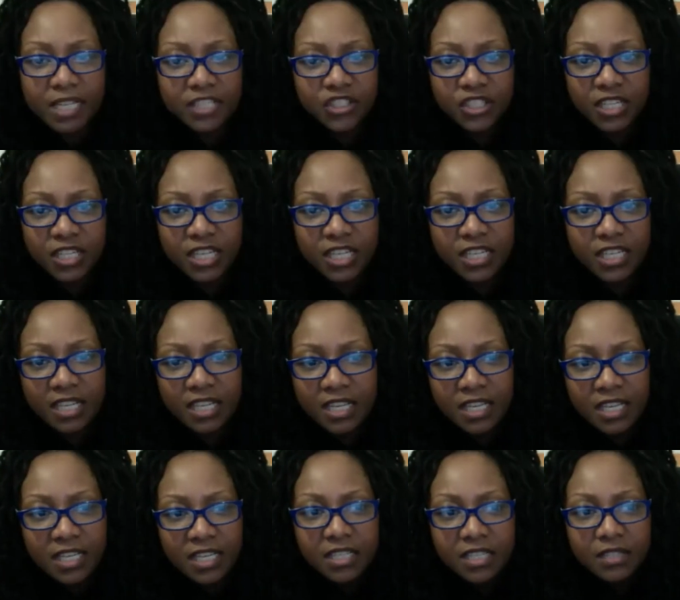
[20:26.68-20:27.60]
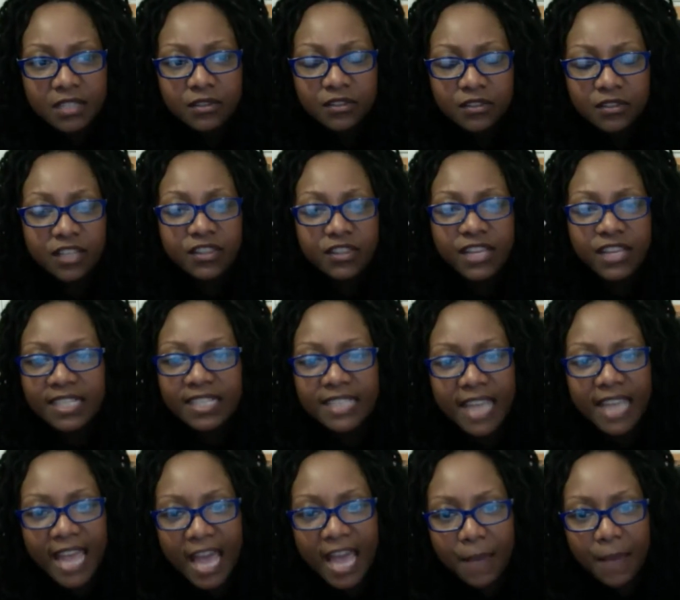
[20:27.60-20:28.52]
she did the things
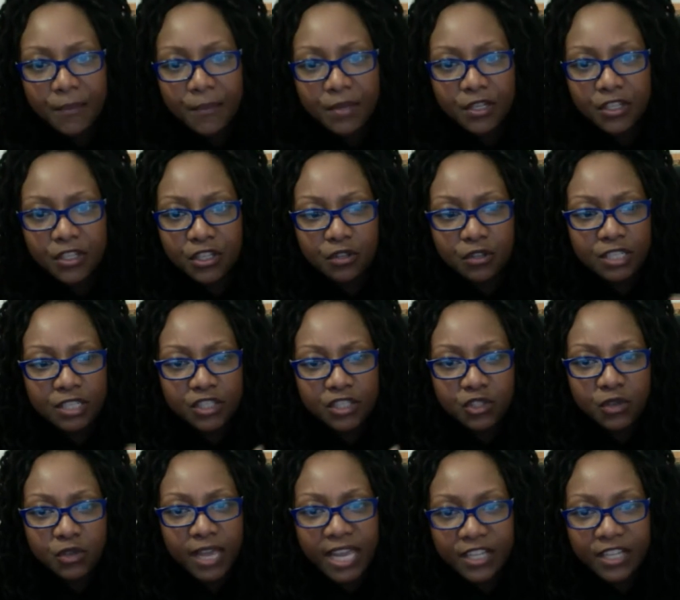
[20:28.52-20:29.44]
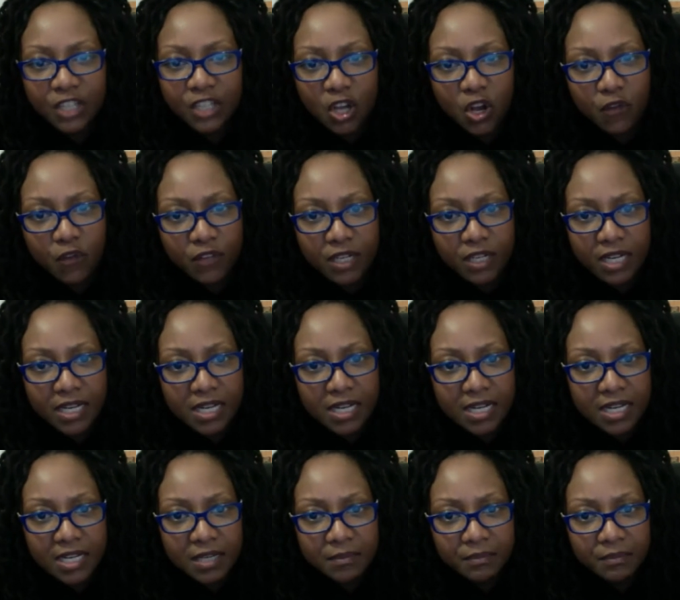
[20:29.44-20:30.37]
that happened to you that you had to
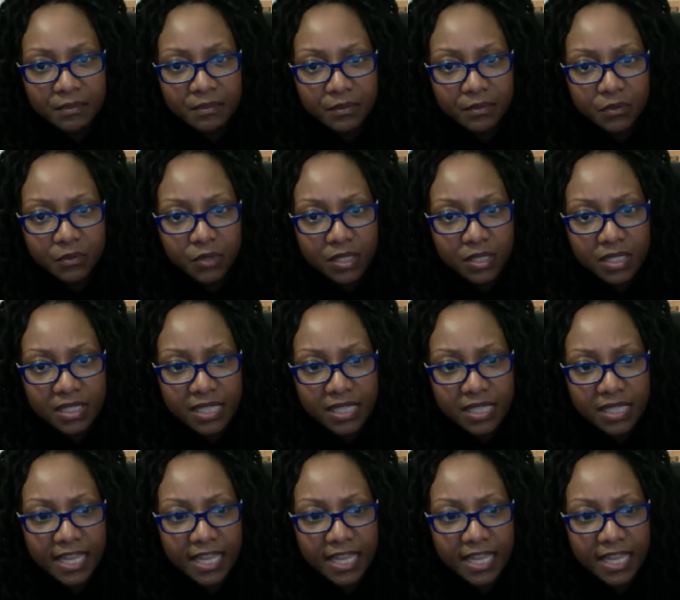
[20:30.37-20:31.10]
overcome. You understand?